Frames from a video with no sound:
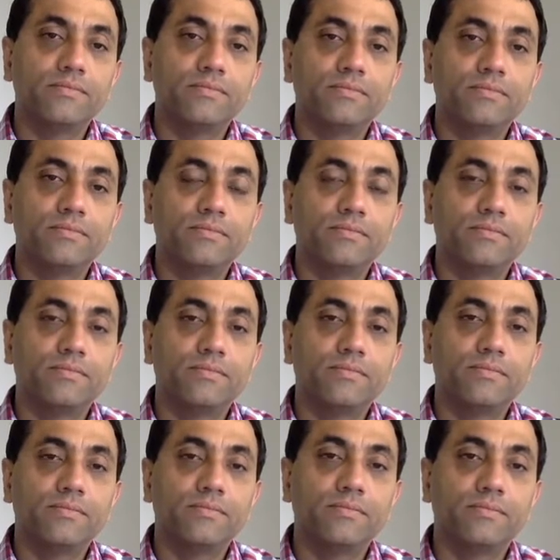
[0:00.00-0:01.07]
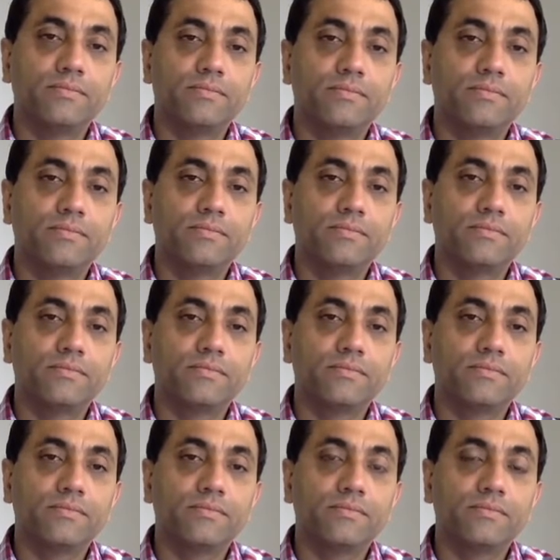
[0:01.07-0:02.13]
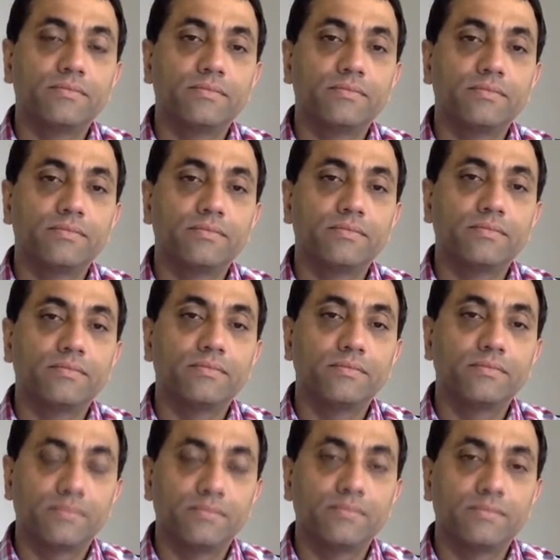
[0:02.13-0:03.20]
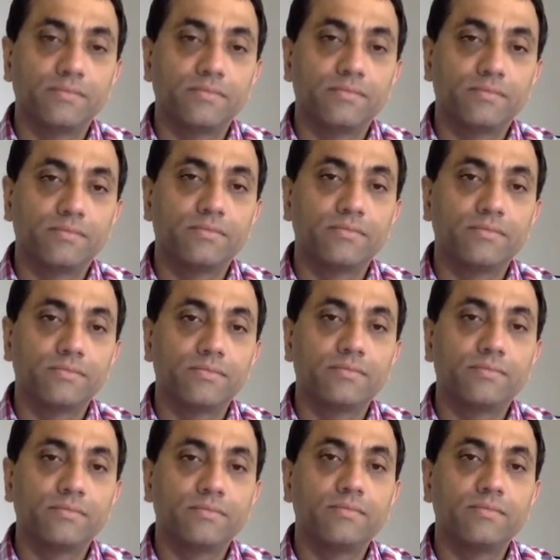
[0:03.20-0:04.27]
(silent)